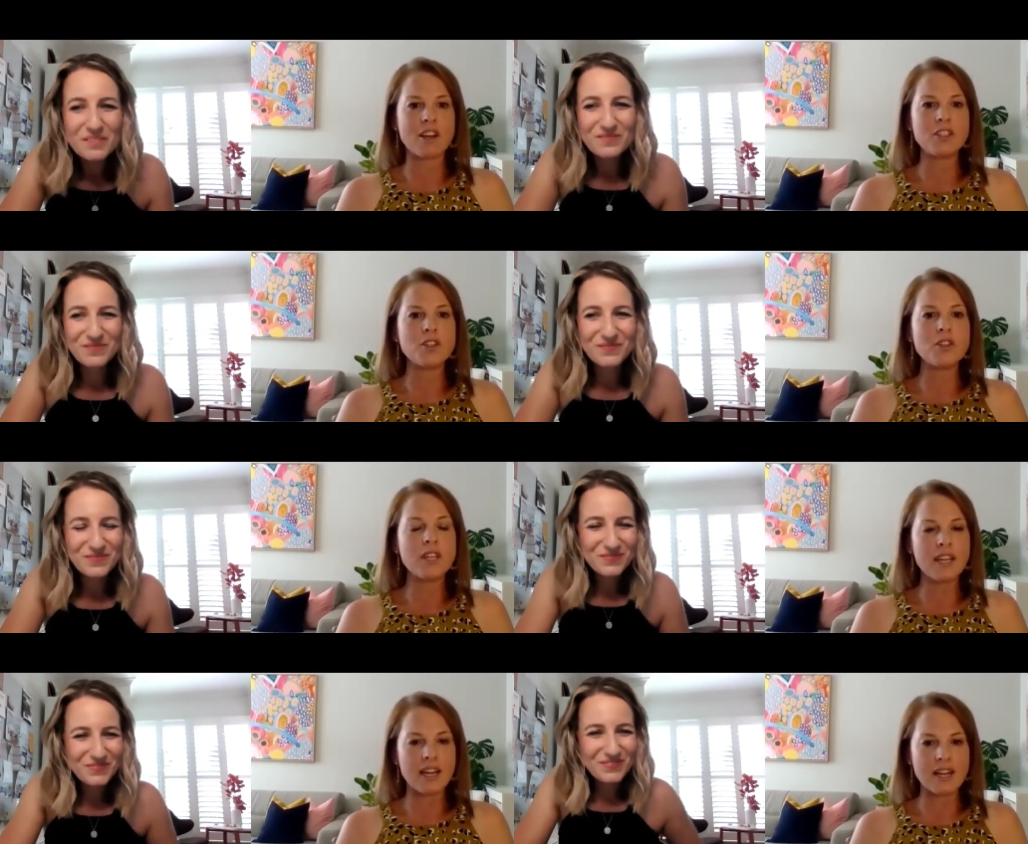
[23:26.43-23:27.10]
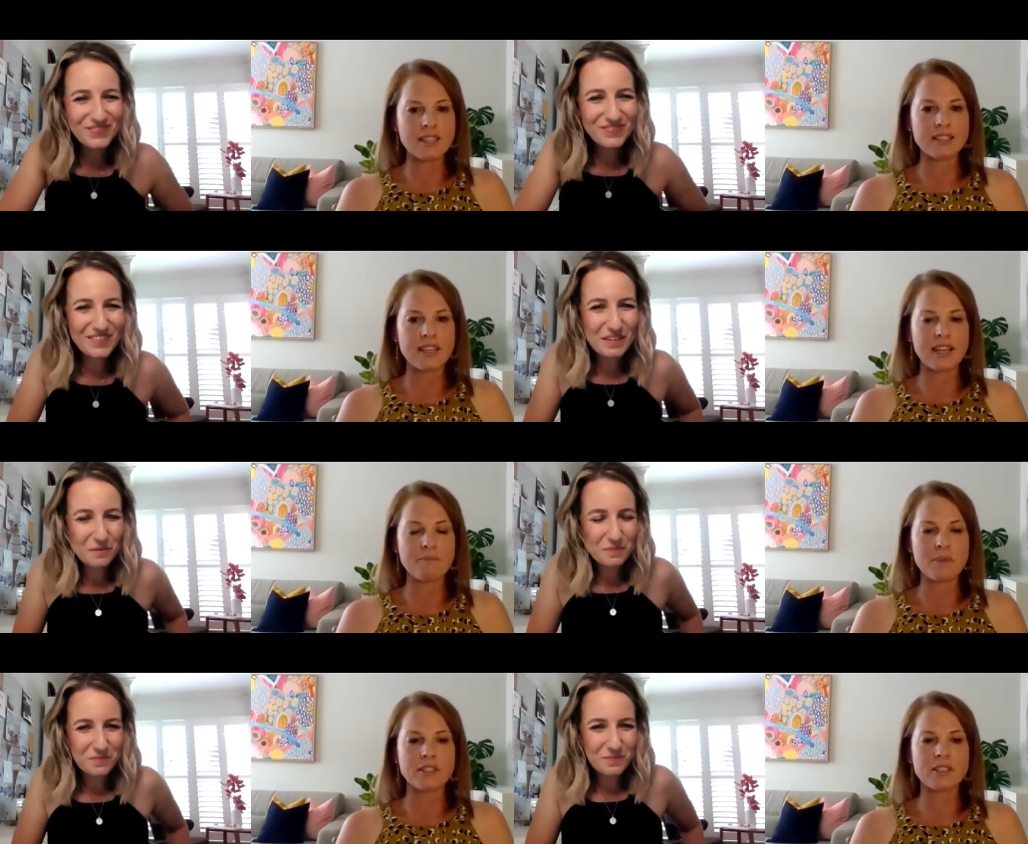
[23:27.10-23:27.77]
Speaker 1: I do get asked
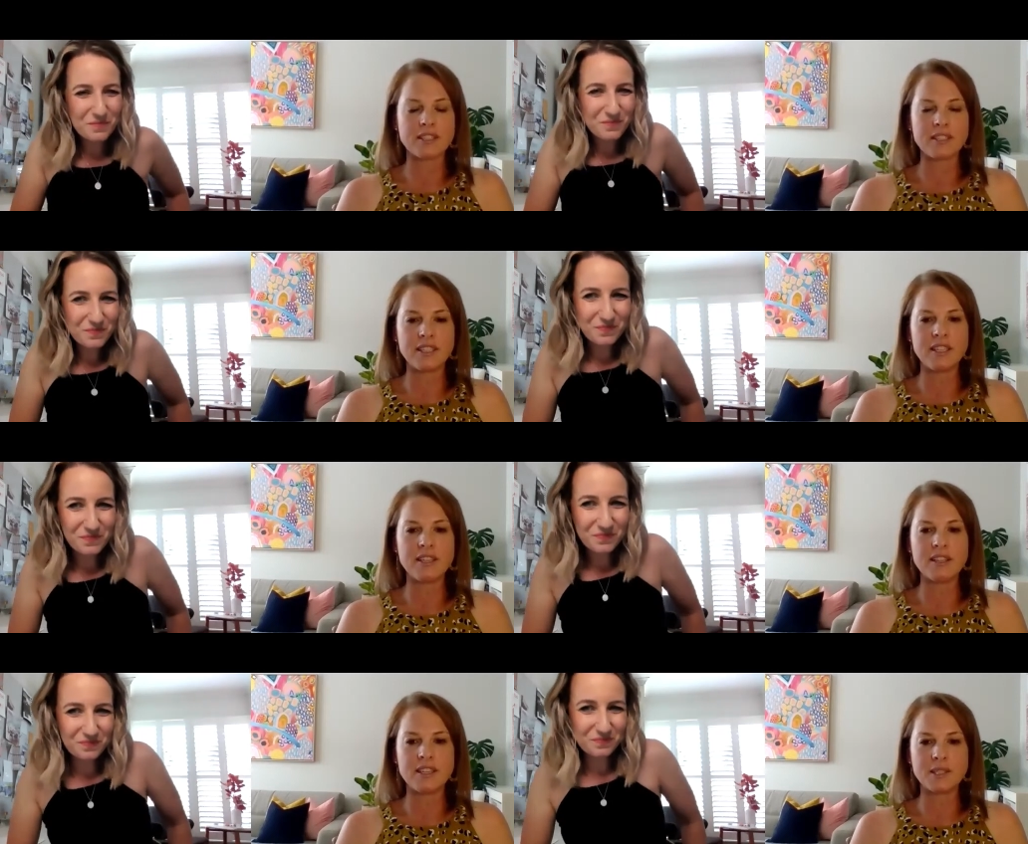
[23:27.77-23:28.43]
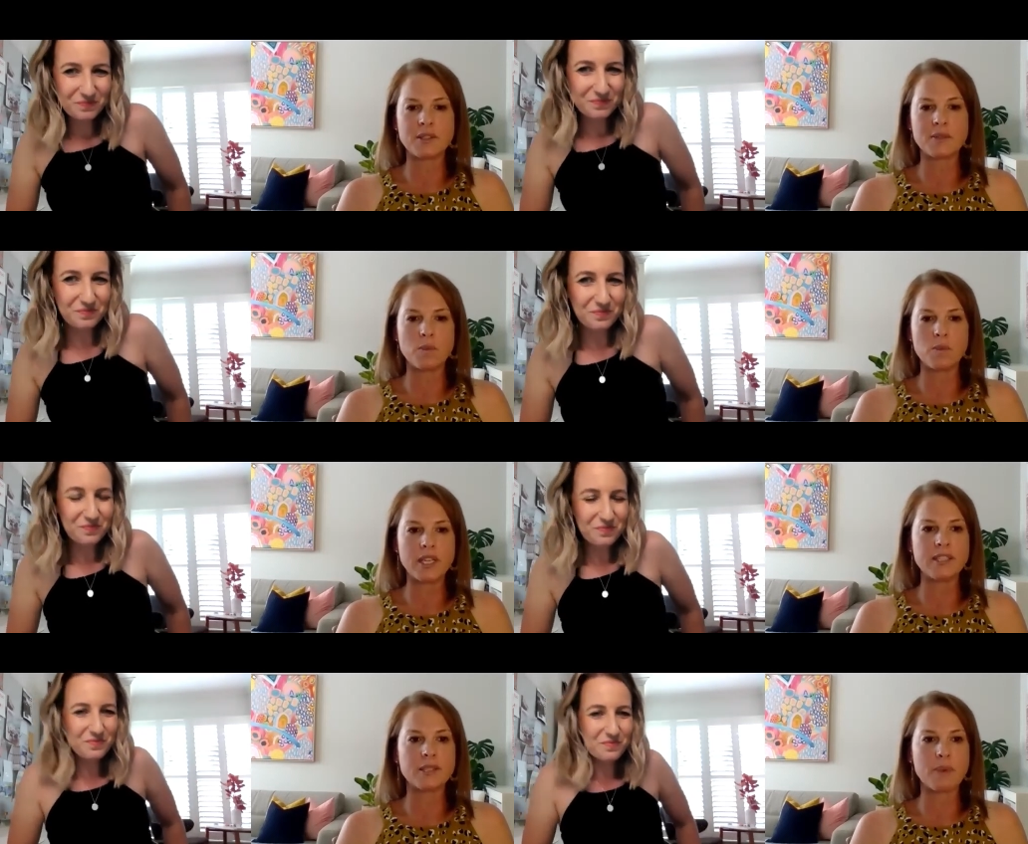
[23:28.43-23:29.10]
that because I sit in this
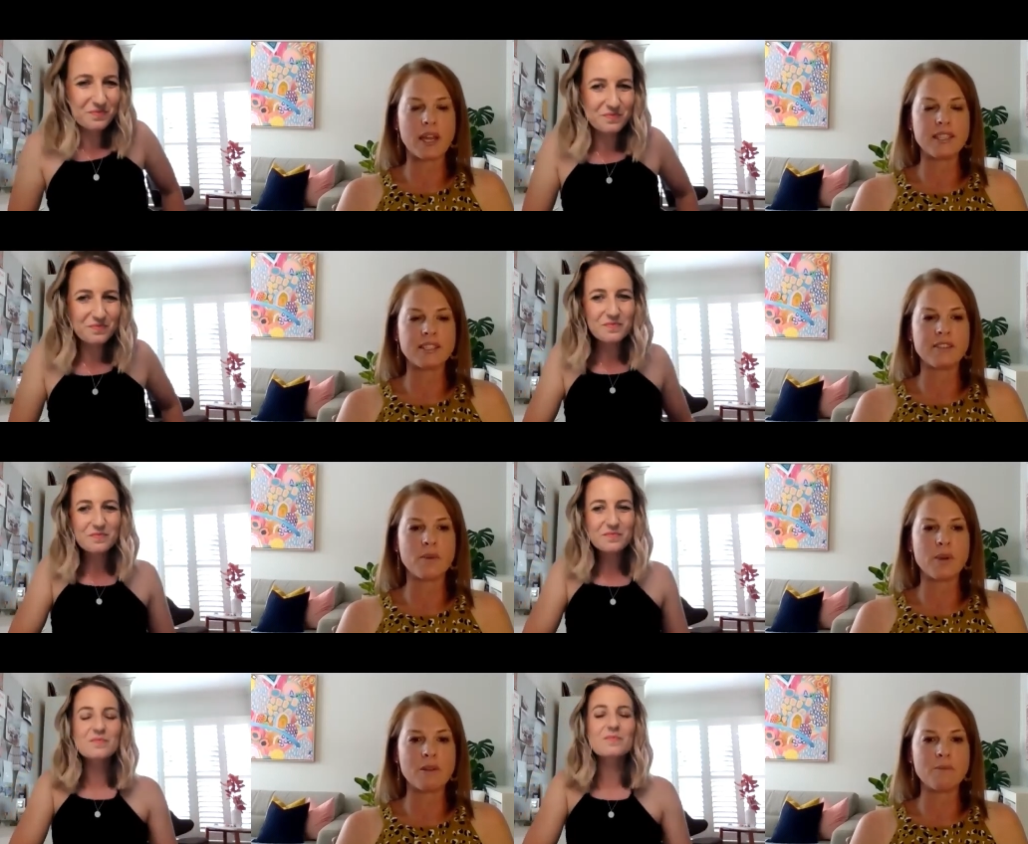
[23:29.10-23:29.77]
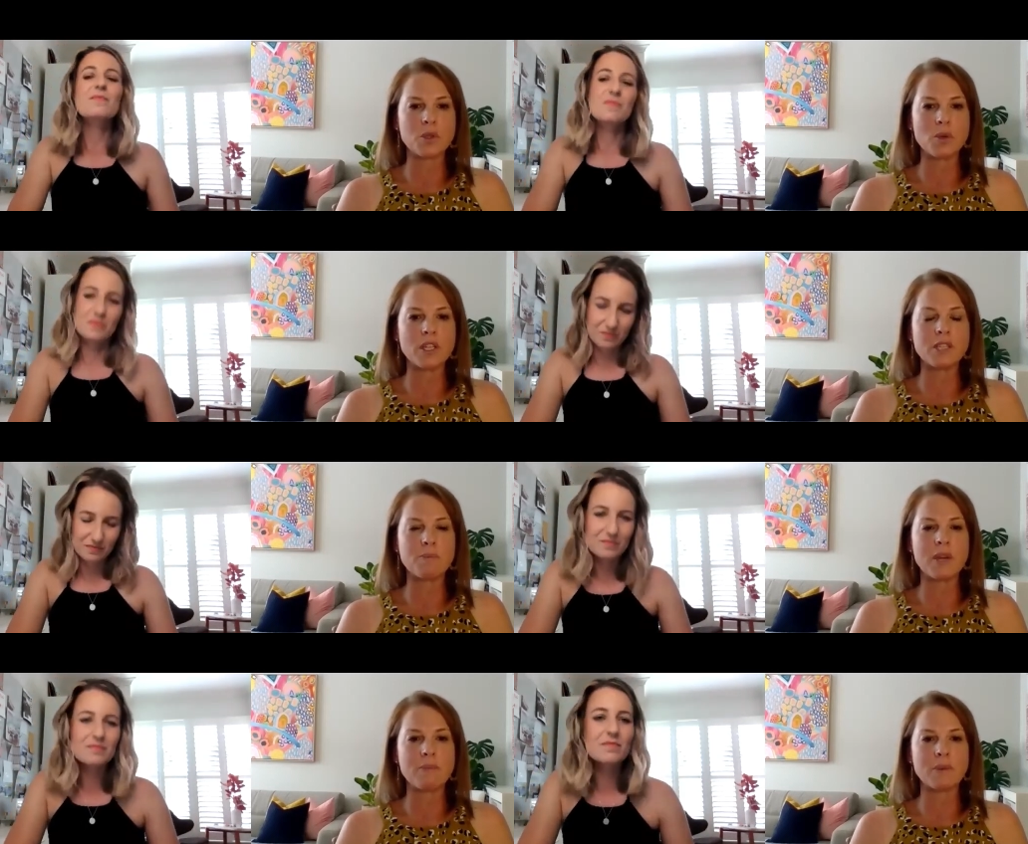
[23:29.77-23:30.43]
weird space of where I'm talking
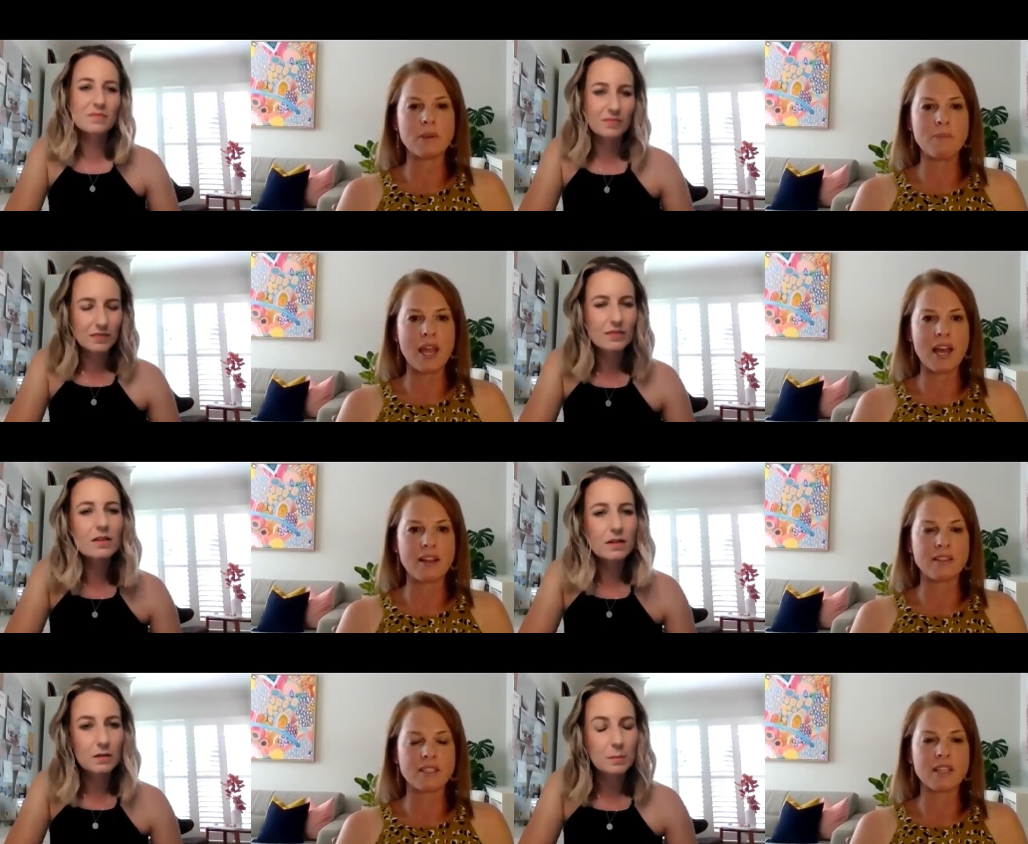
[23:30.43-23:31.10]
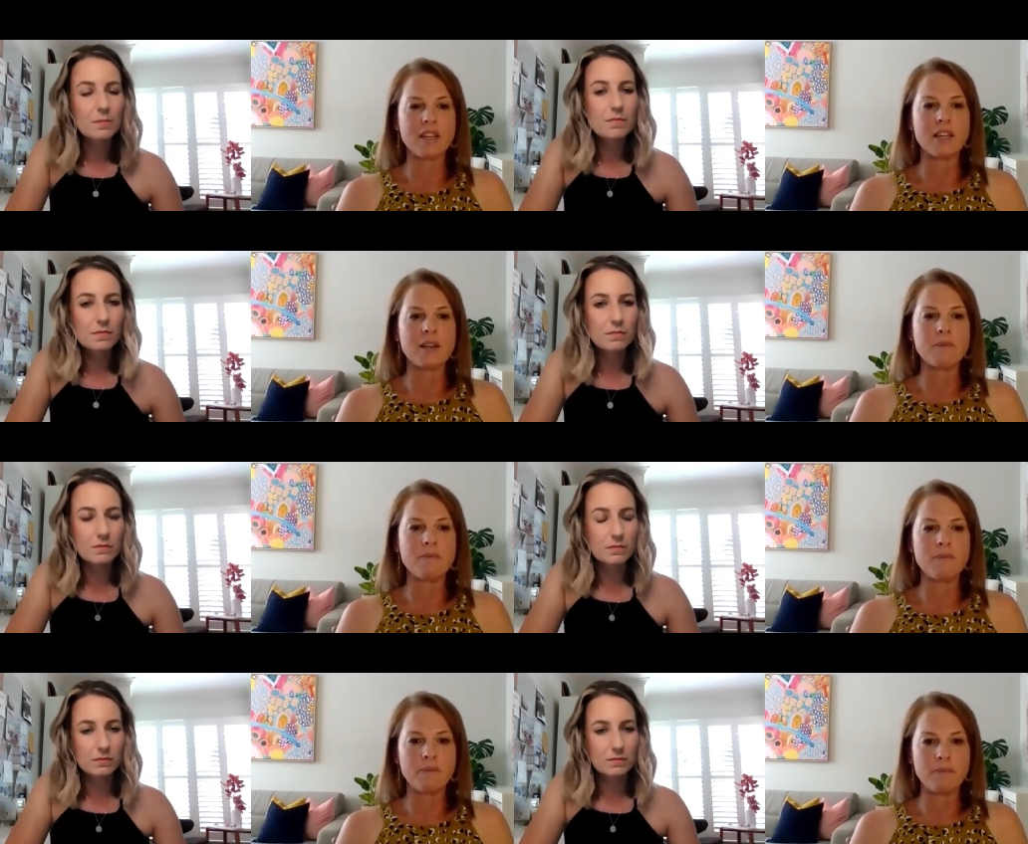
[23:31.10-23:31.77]
to people about
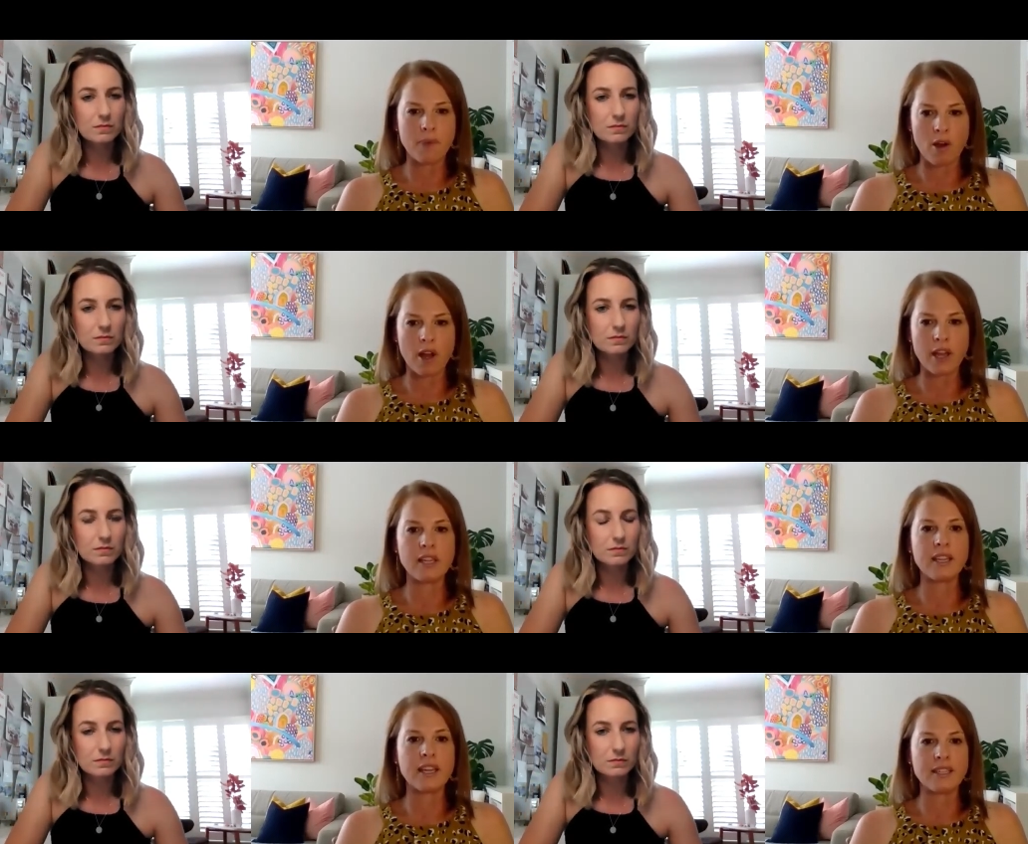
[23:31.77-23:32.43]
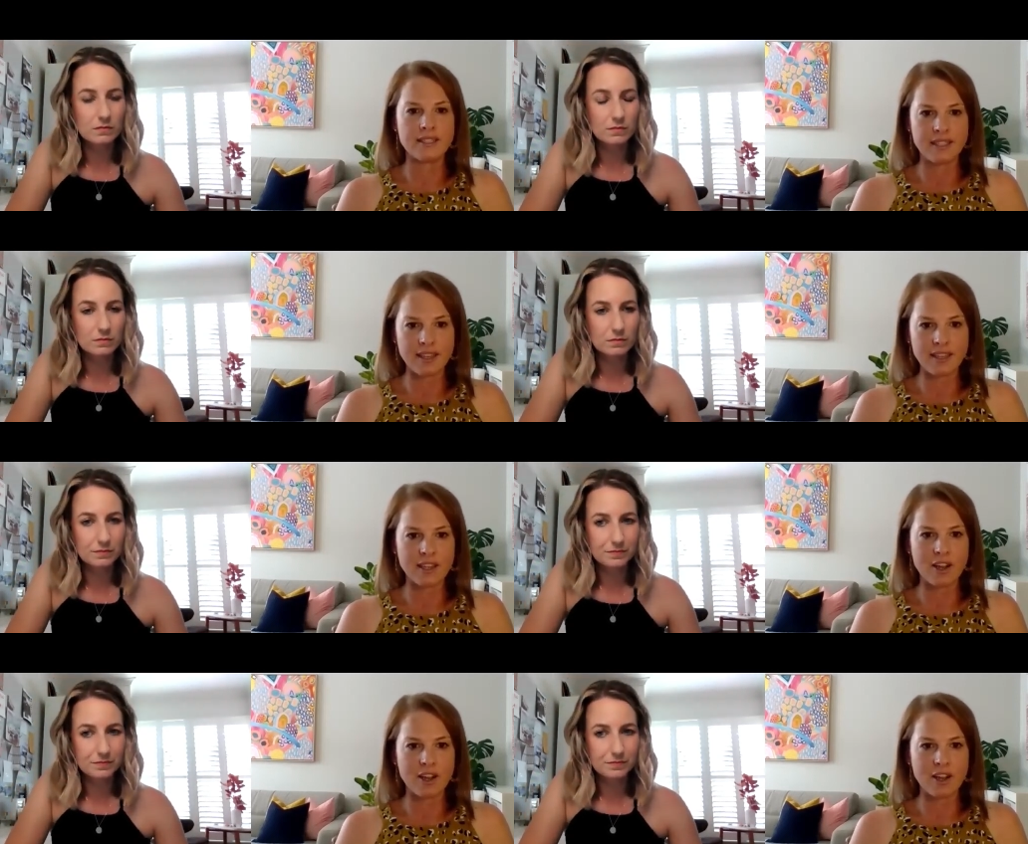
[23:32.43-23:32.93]
buying and selling